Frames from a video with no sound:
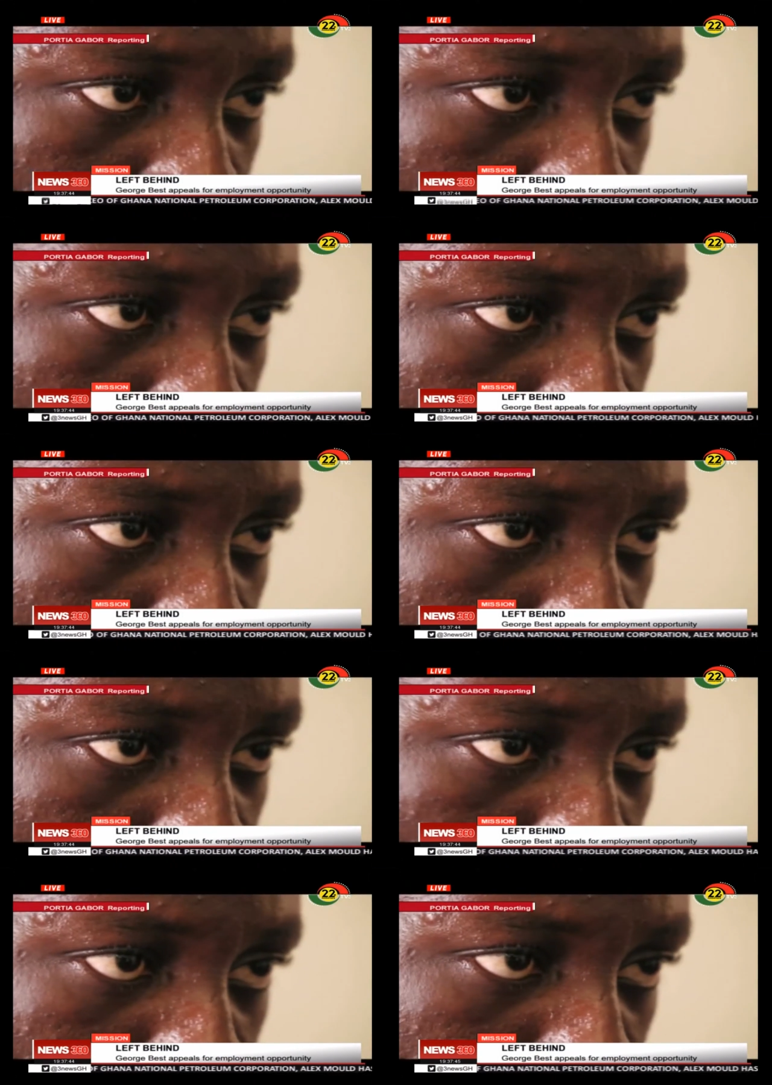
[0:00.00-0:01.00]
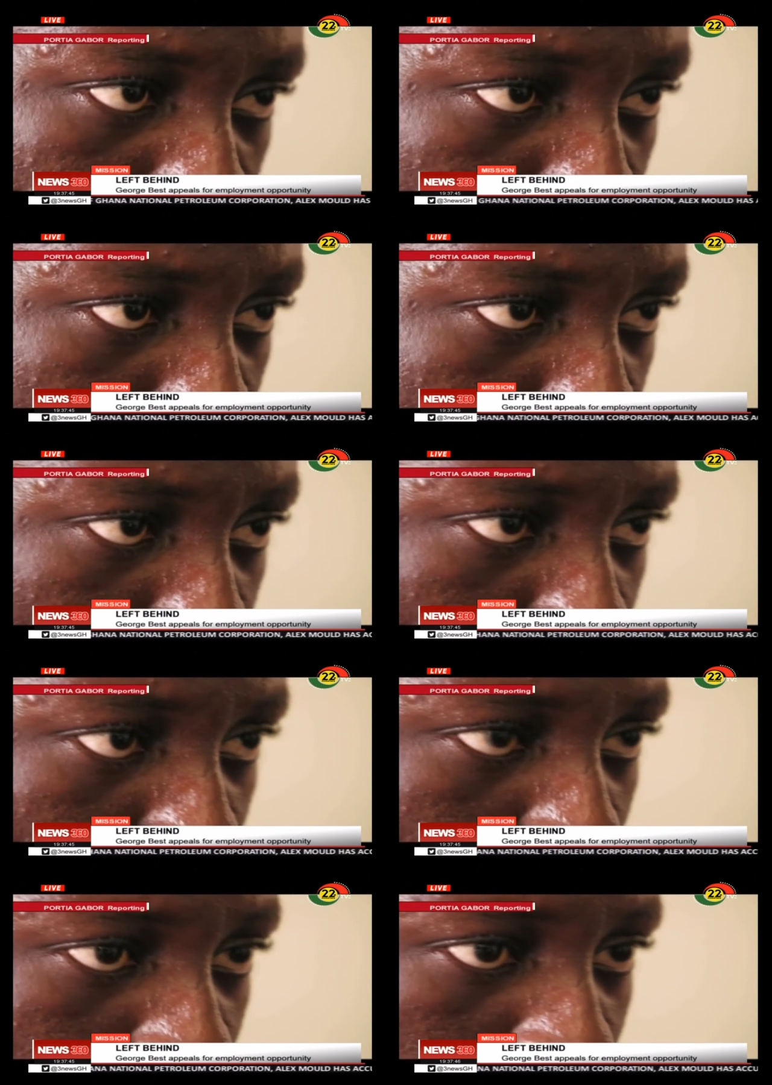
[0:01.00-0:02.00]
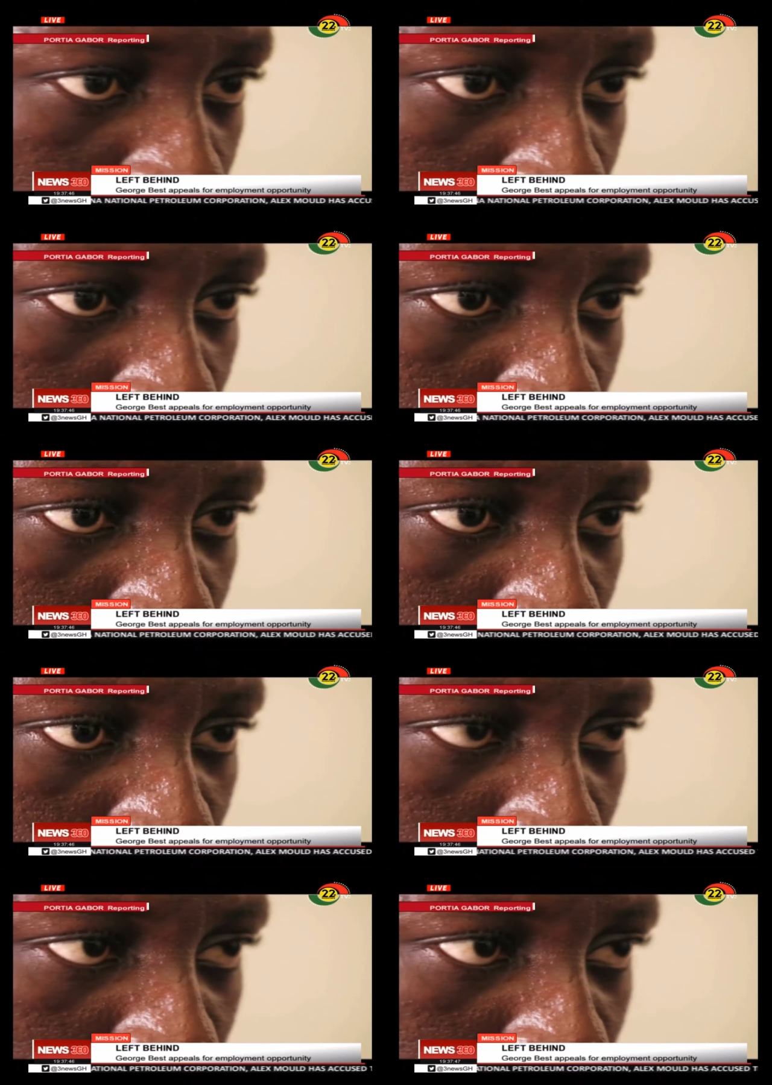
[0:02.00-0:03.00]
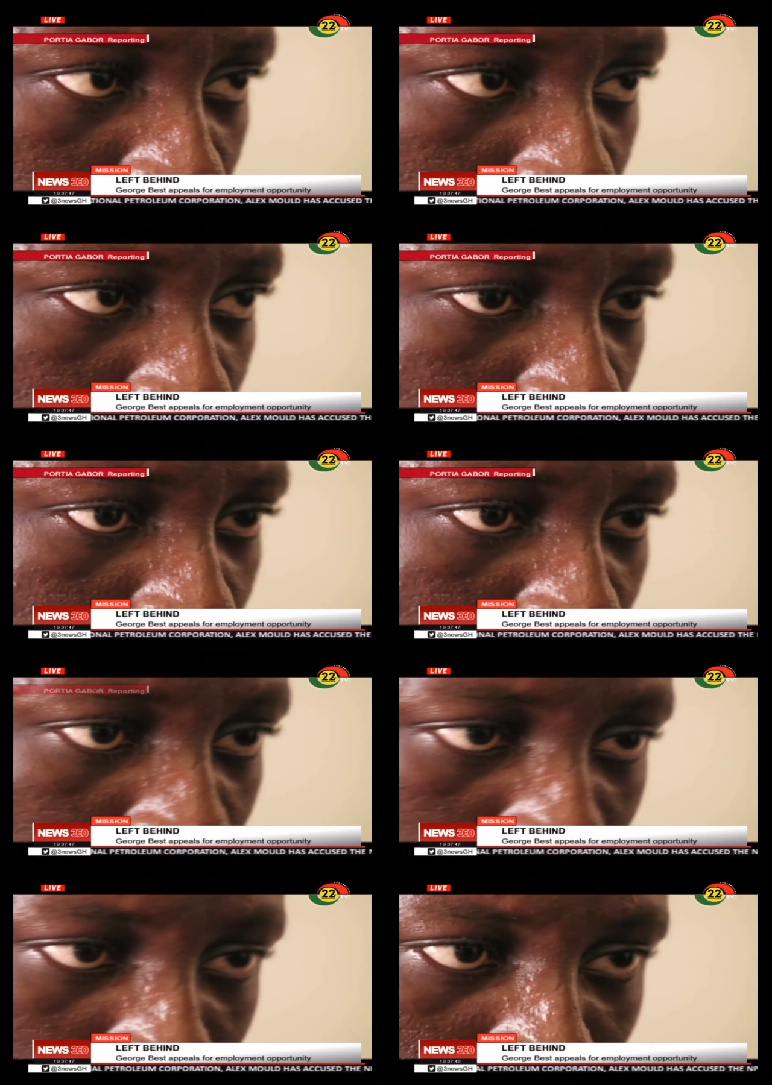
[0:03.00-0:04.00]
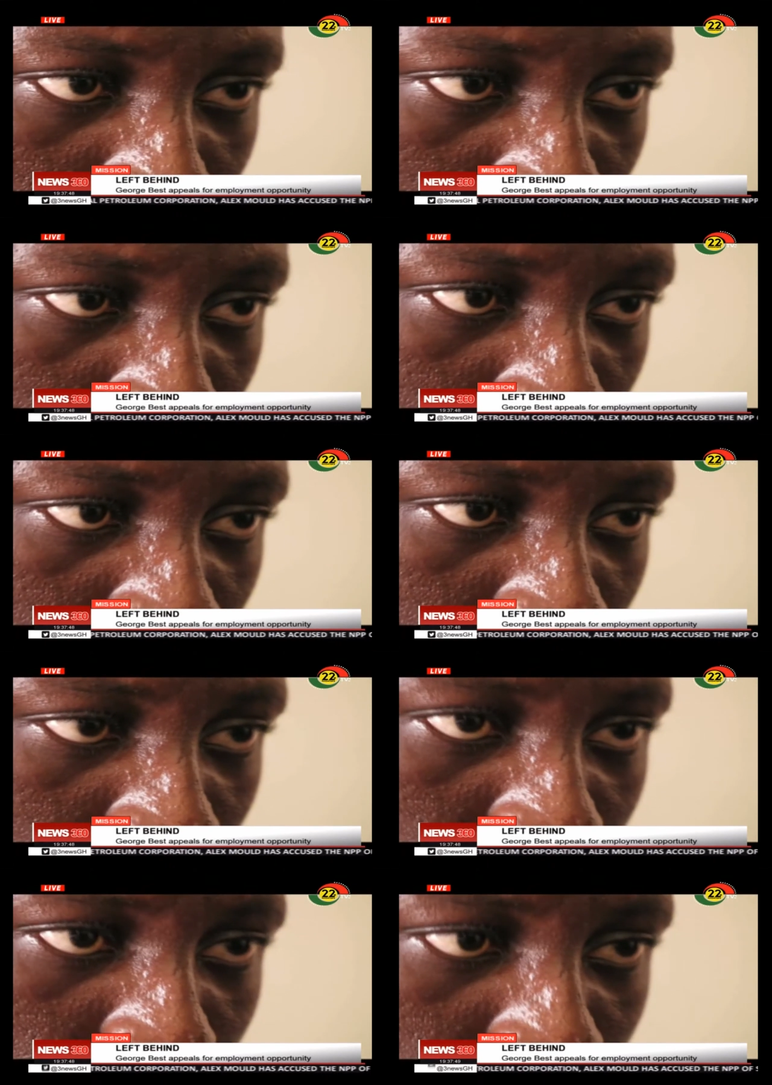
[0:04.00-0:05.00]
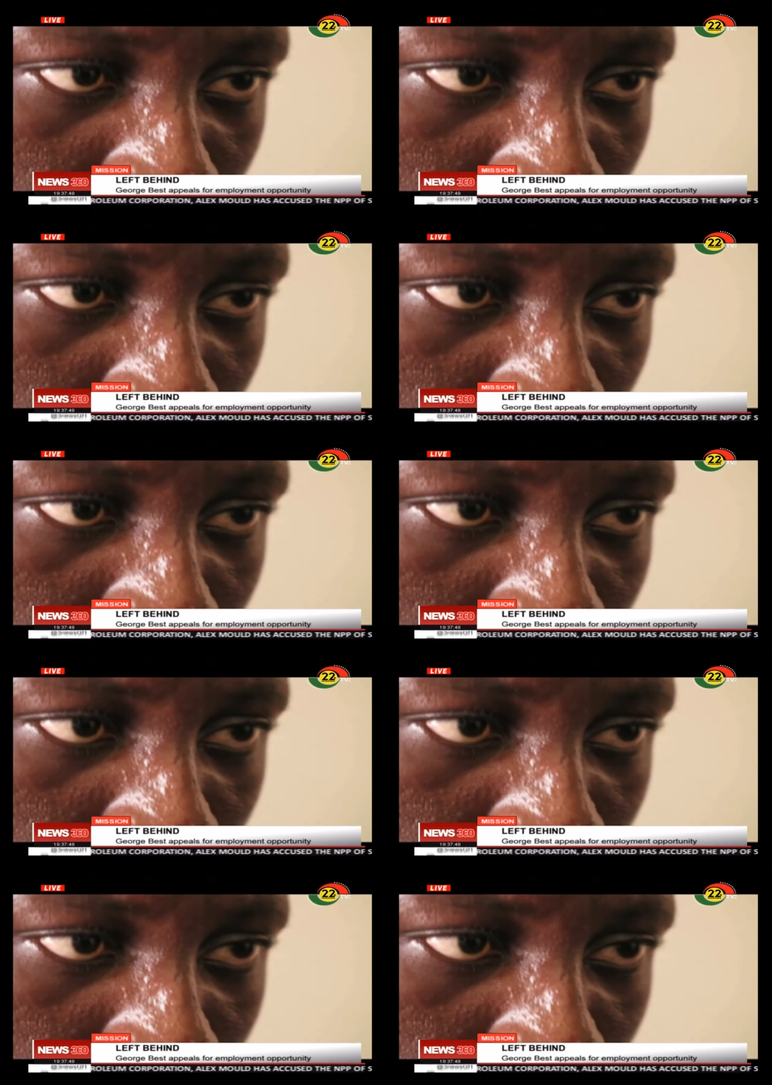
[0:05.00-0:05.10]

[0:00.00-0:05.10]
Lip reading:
Nobody's mouth can be seen.